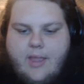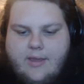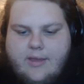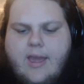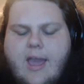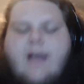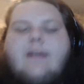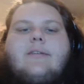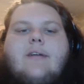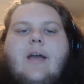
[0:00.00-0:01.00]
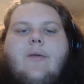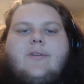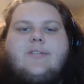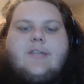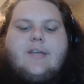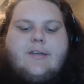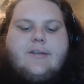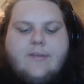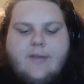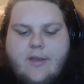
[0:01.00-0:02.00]
yeah, I was
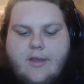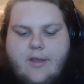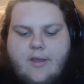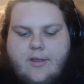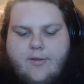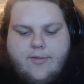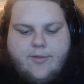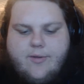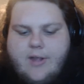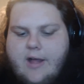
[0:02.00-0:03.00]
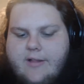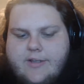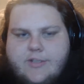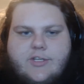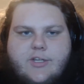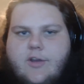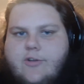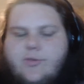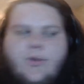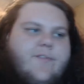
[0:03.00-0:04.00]
going through college, you
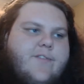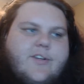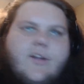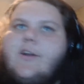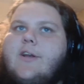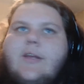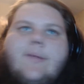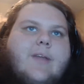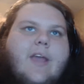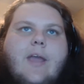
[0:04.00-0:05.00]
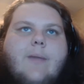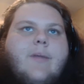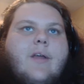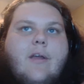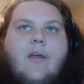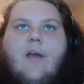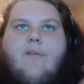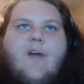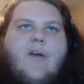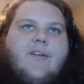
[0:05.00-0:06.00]
know, joined a fraternity, became a
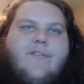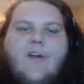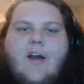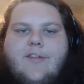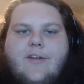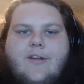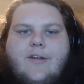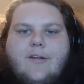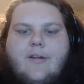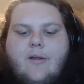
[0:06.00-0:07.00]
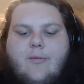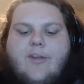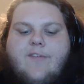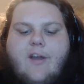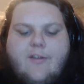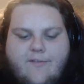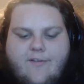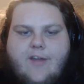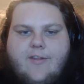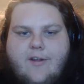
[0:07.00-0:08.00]
founding father, or refounding
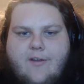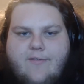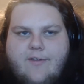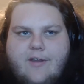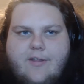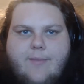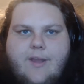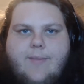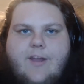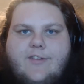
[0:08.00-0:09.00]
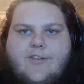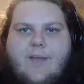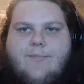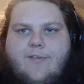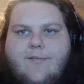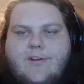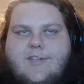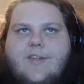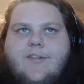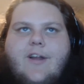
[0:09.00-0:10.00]
father of the Beta Beta chapter of Florida
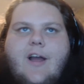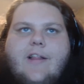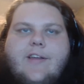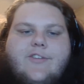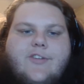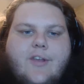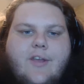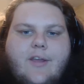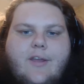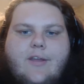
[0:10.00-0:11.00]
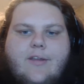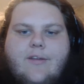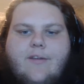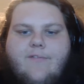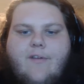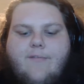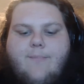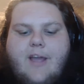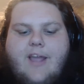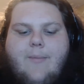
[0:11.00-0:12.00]
Southern College, of
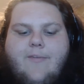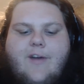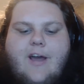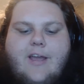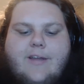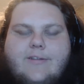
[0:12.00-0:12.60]
Pi Kappa Phi,